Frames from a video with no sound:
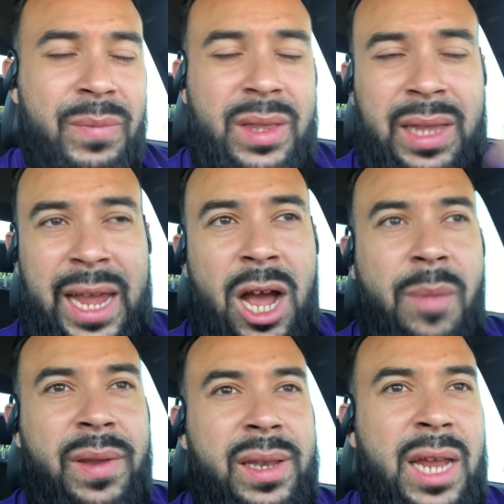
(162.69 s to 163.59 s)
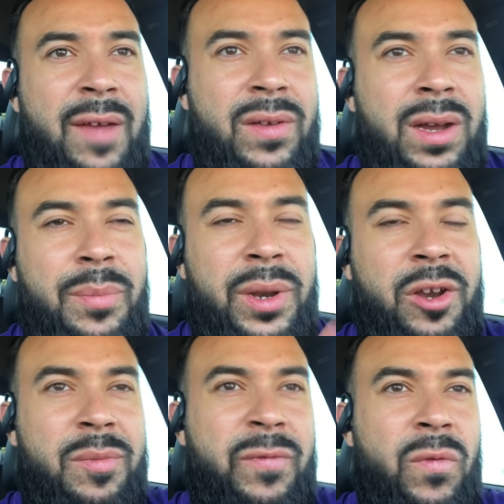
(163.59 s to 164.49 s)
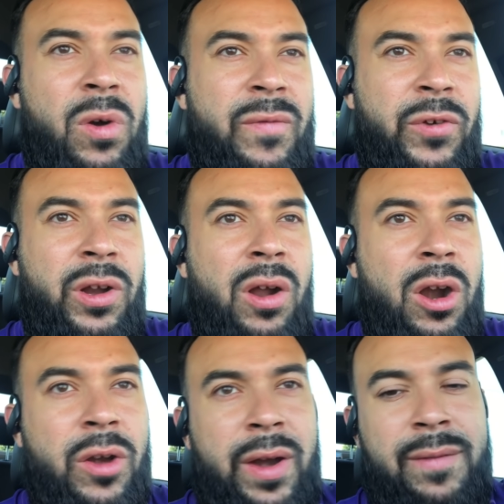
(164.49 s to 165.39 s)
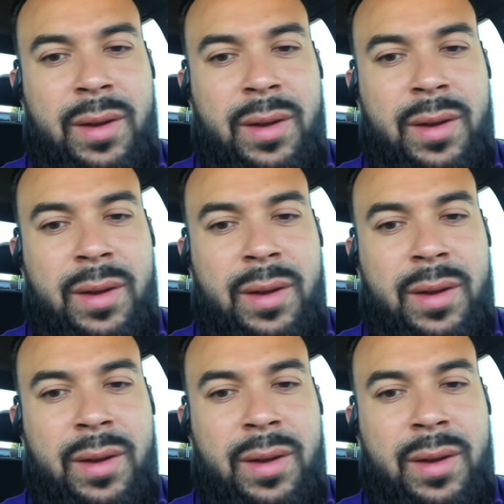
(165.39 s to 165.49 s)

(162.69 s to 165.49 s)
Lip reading: They obviously have cut players before, Vernon Hargreaves,